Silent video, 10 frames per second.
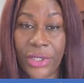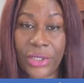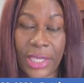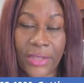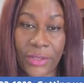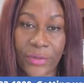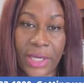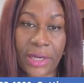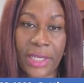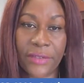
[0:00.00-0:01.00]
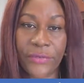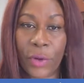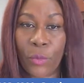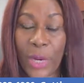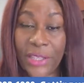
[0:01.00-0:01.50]
to get the green card
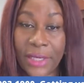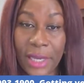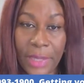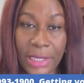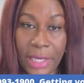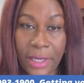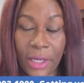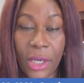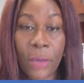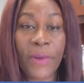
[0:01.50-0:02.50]
from when you come in here.